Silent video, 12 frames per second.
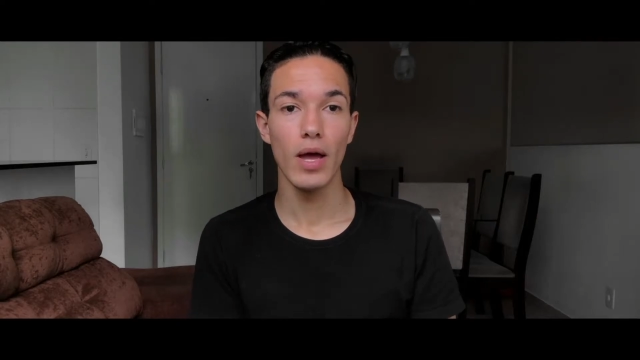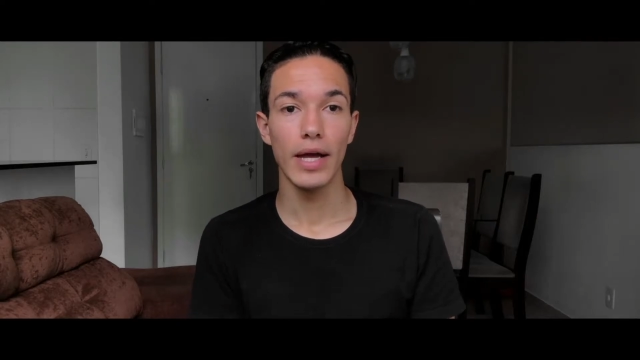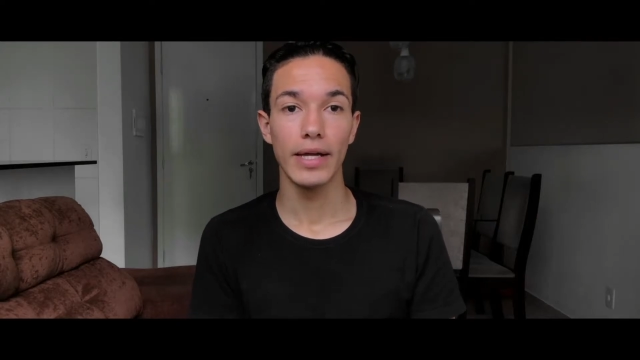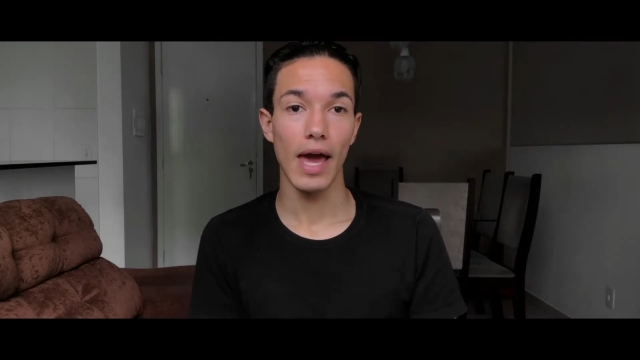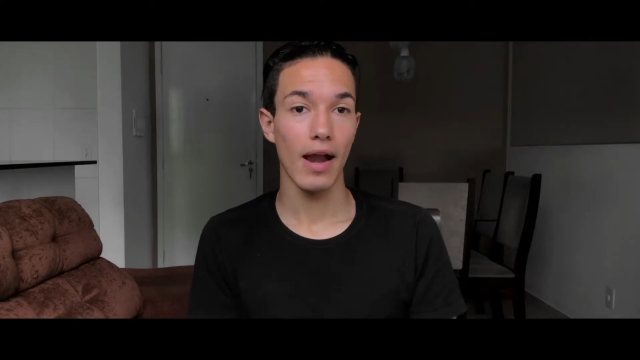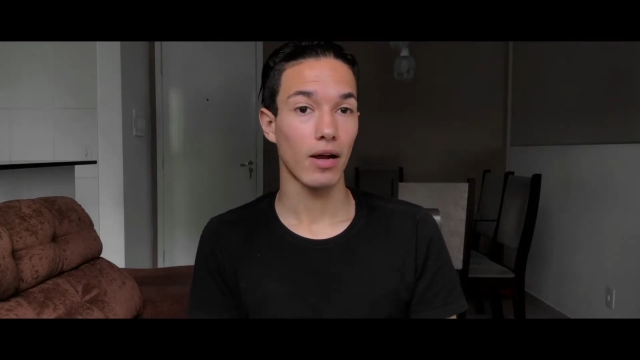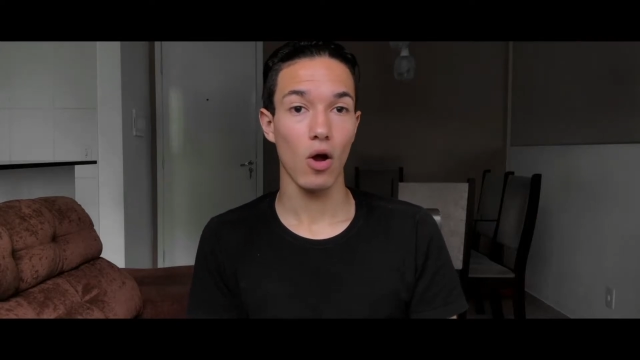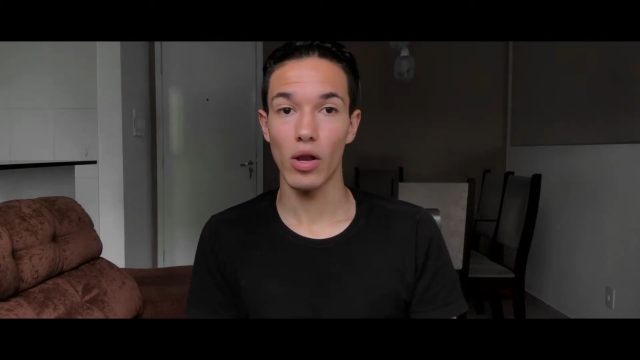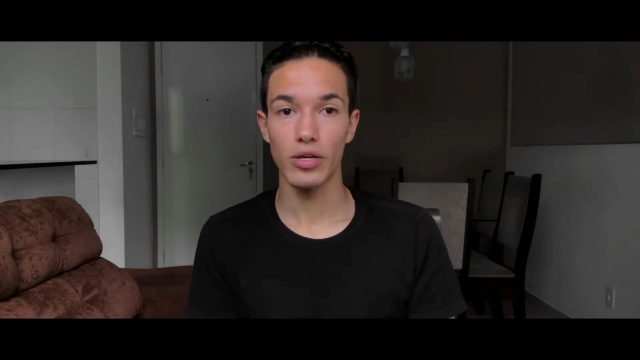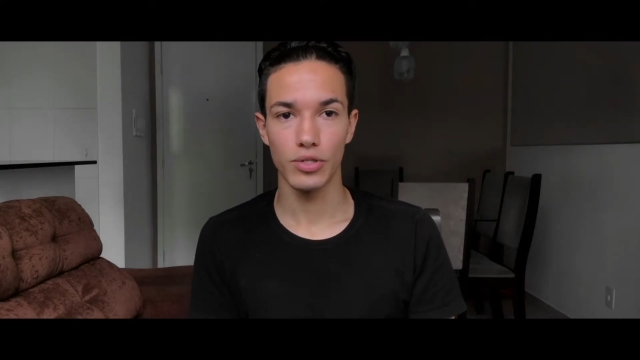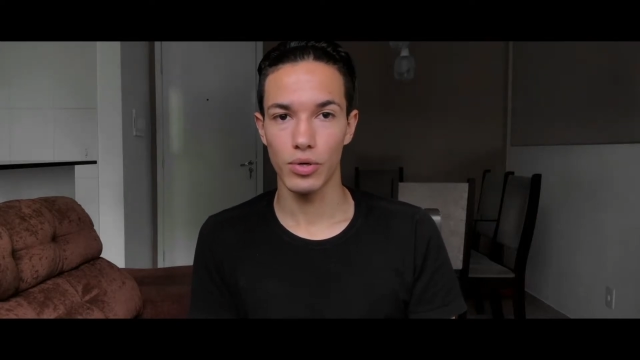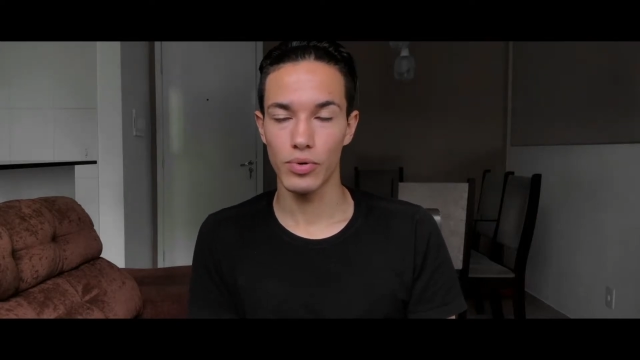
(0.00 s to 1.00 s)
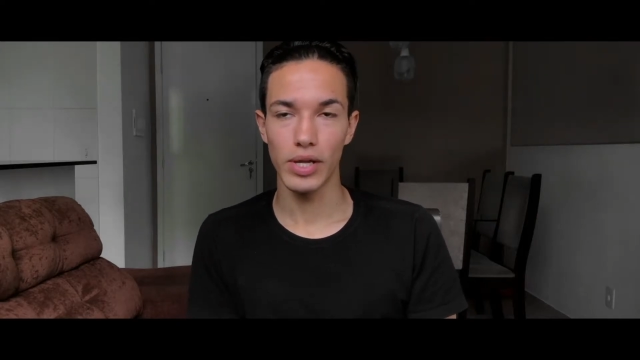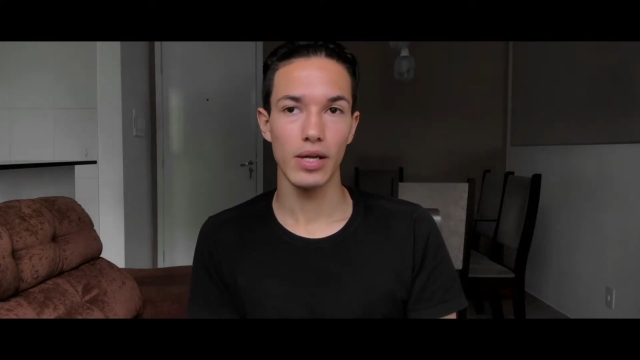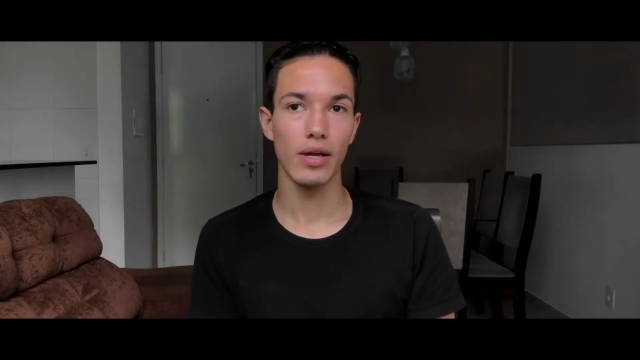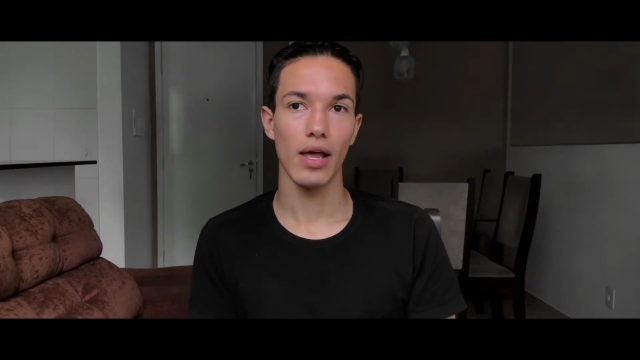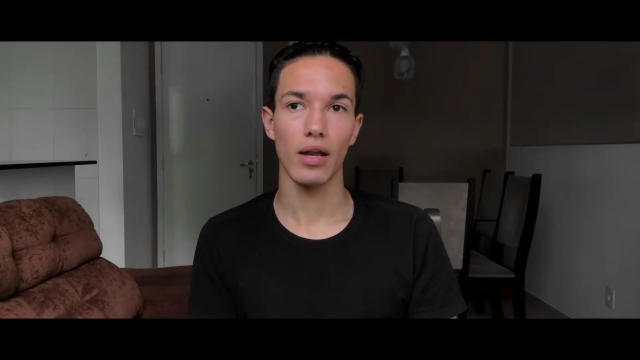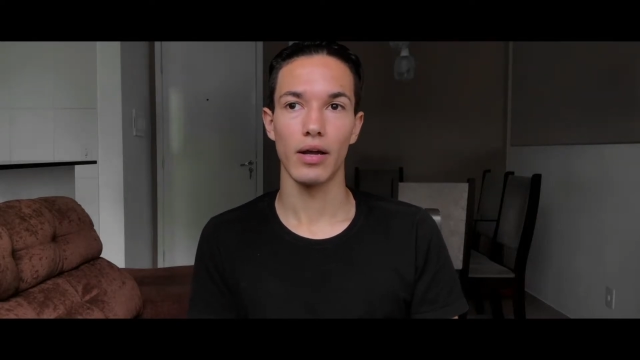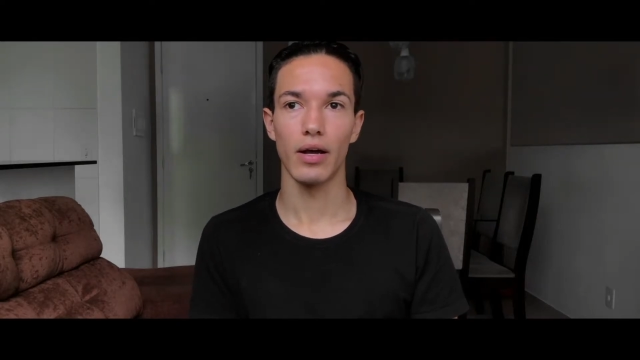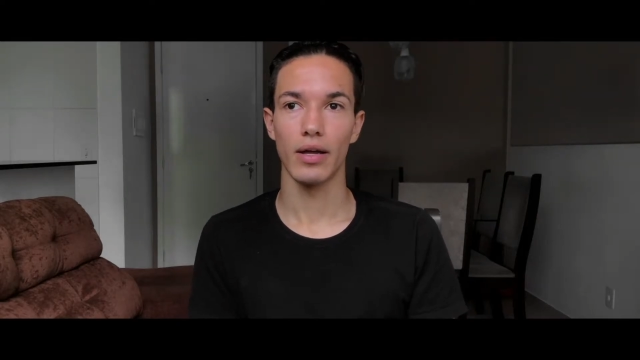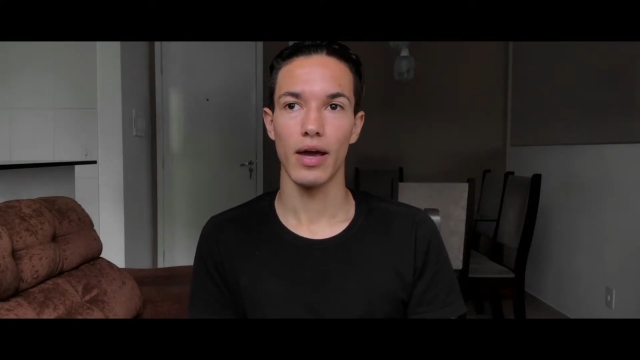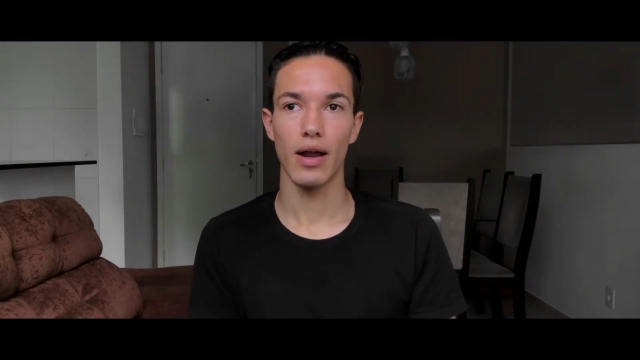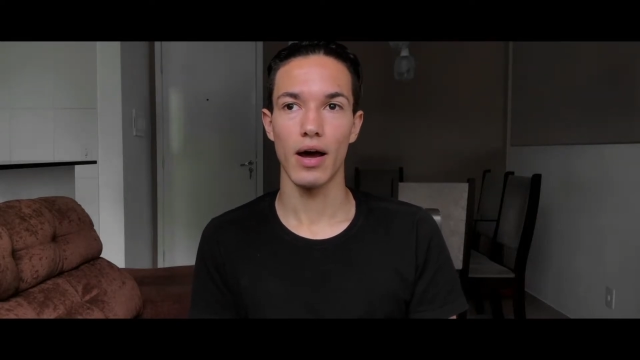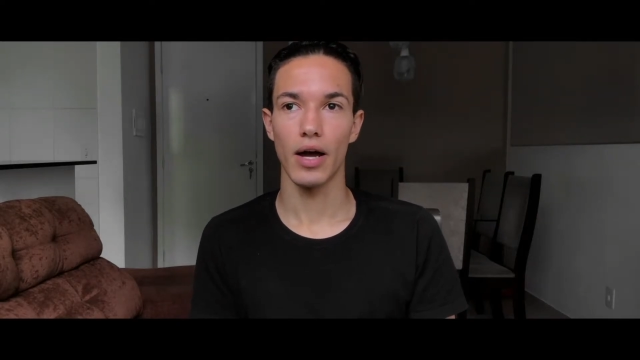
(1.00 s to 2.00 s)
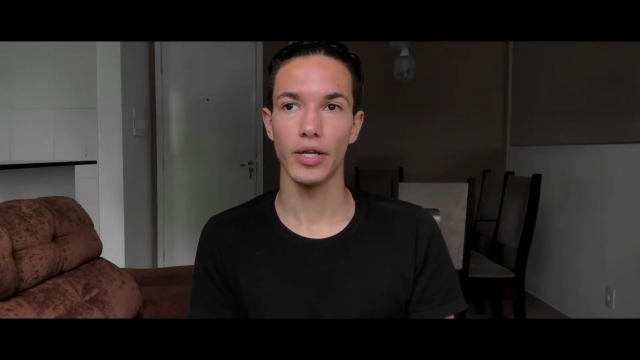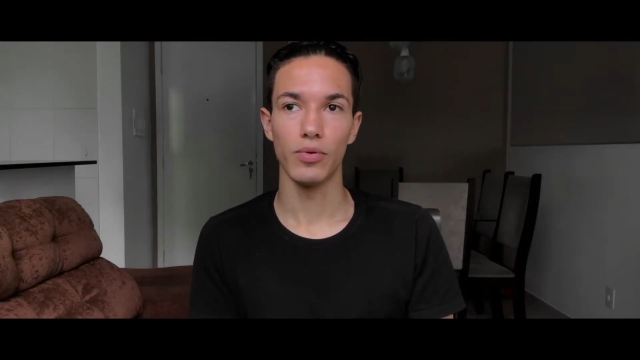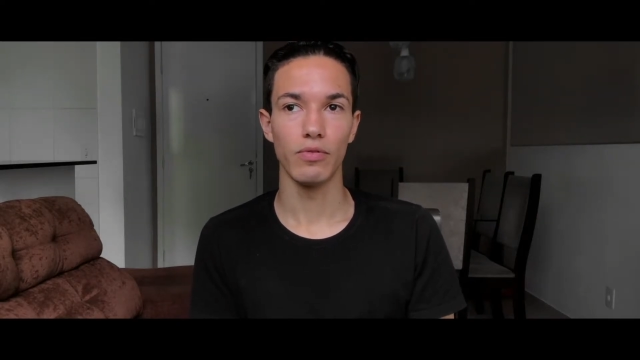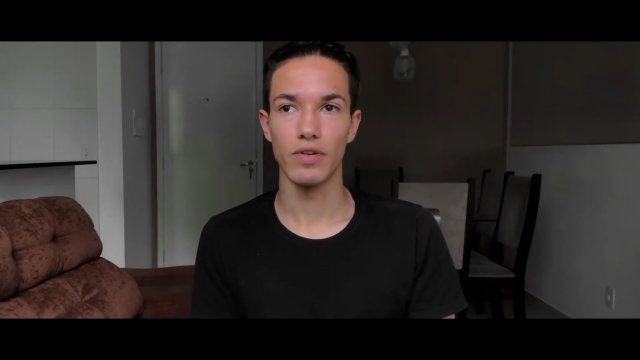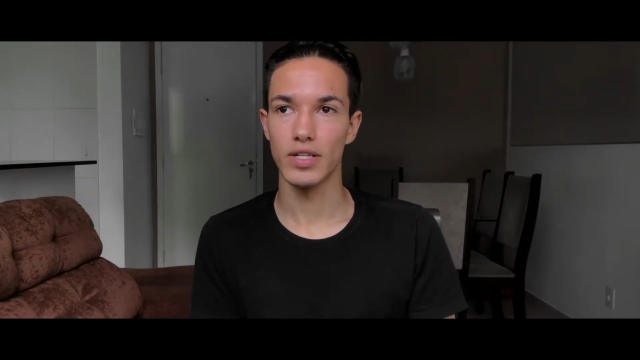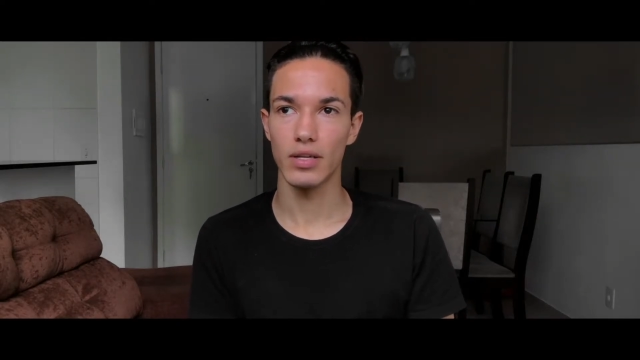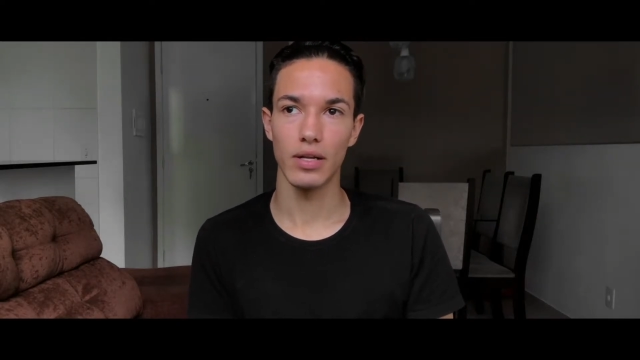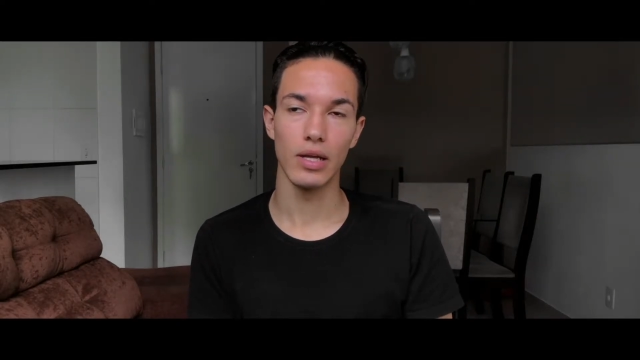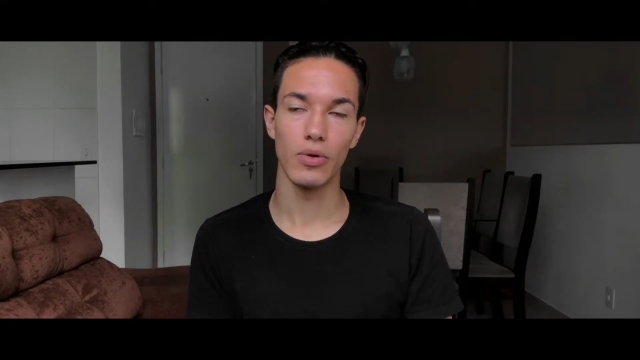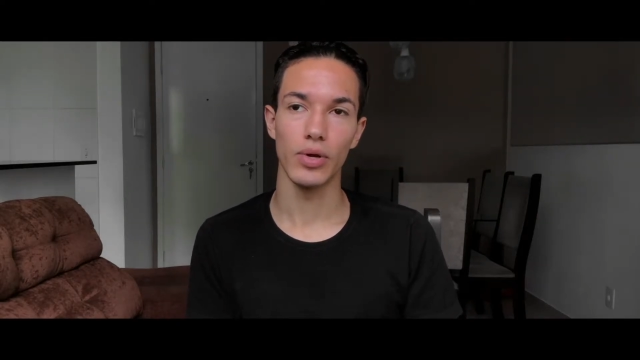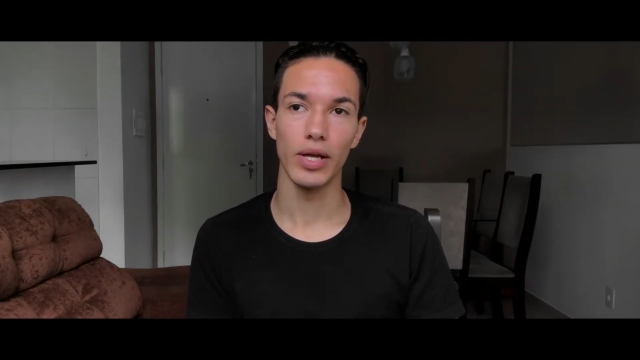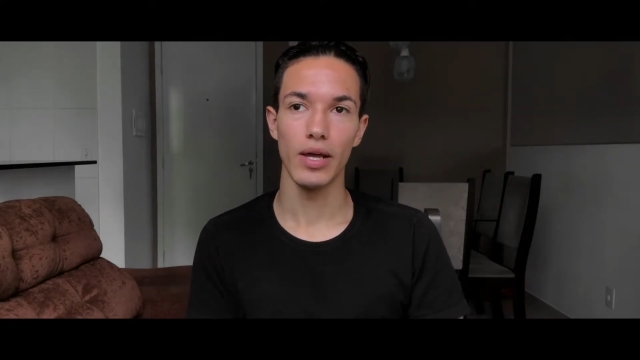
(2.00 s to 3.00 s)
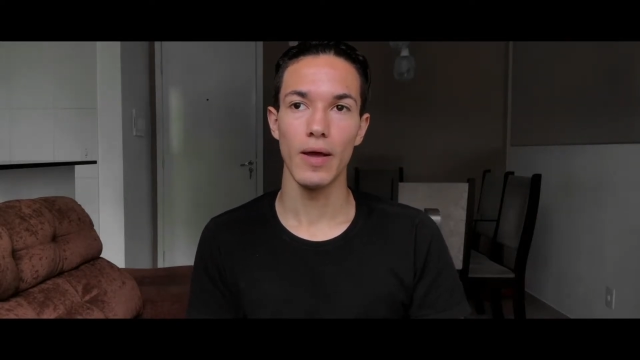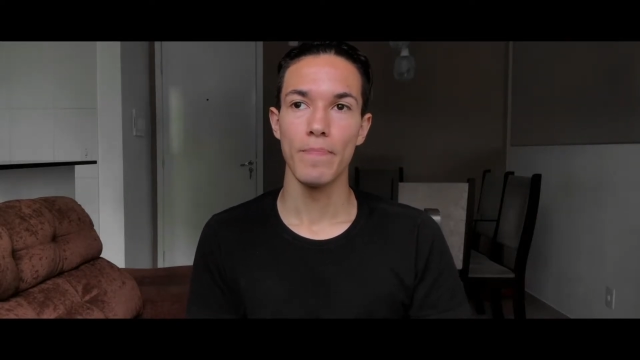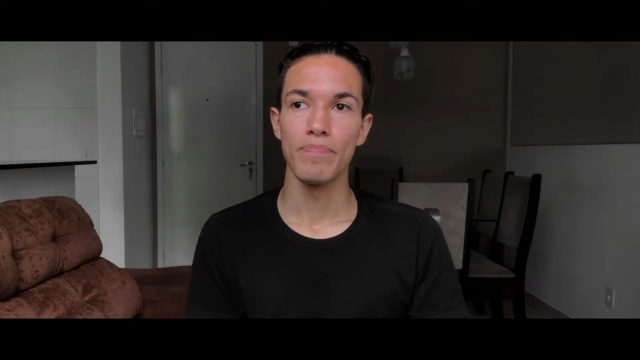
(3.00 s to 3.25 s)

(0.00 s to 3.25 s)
get a college degree, get a university degree,